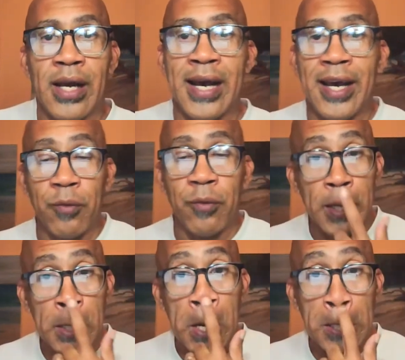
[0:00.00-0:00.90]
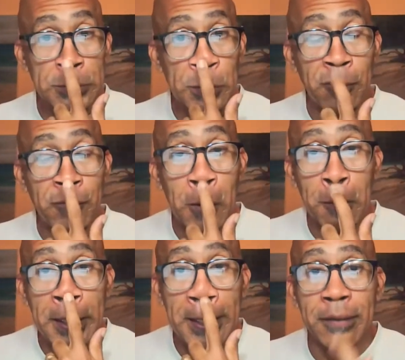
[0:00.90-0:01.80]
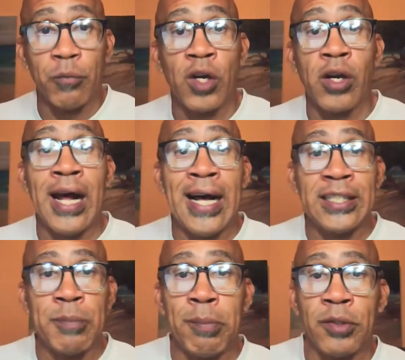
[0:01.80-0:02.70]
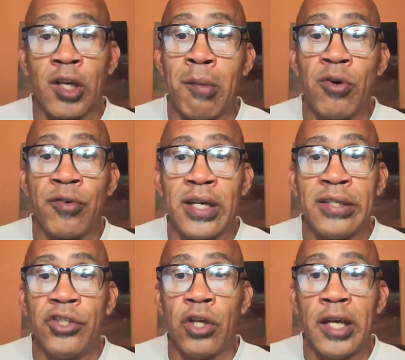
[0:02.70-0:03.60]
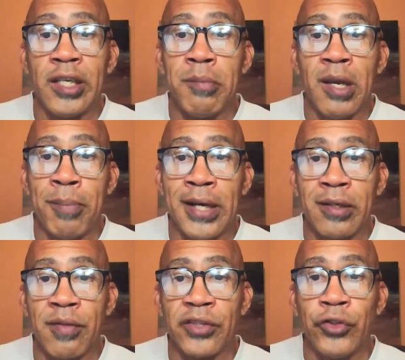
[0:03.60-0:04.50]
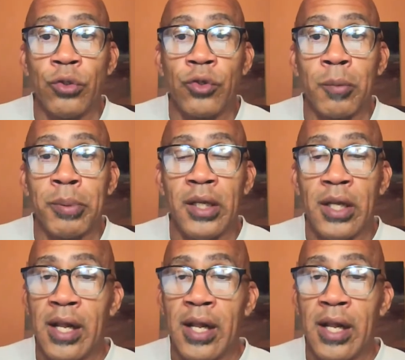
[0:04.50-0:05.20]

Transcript: And we're also forming, we're going to ask people to come over and join to be a part of this new group.